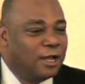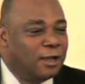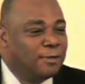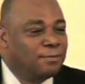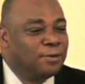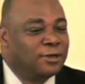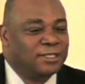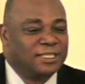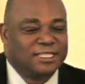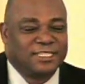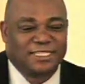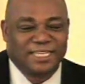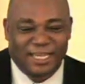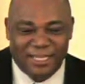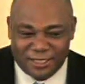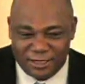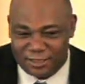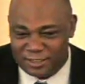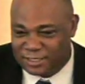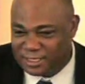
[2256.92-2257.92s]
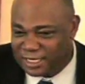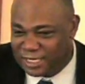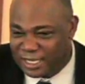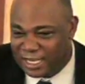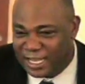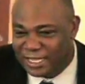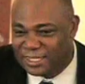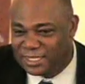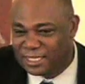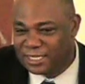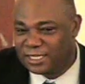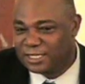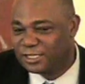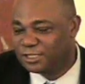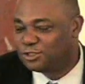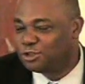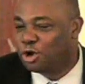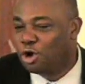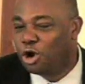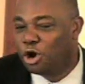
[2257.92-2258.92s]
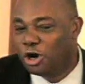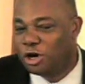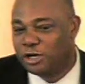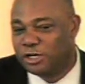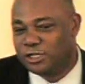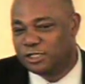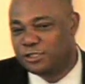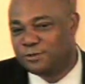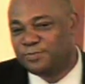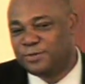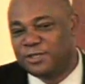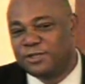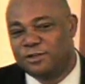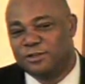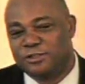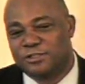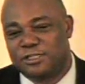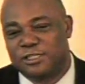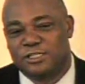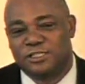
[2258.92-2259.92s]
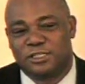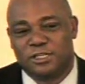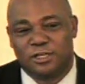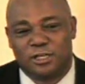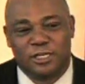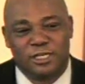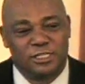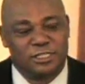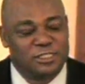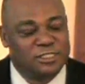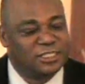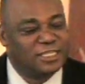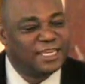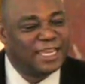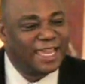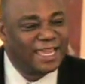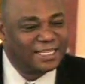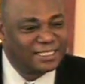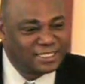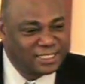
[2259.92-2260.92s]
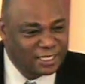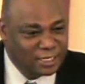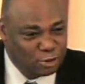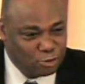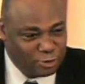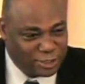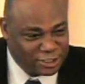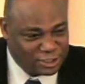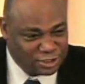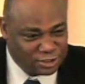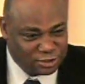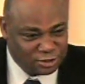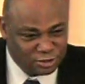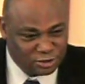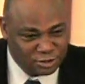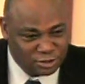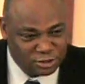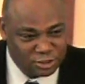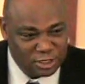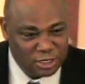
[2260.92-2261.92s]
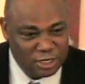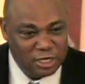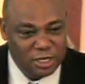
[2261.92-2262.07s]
But the second day, I think, is the hardest because it's, a, uh, it's the essay questions.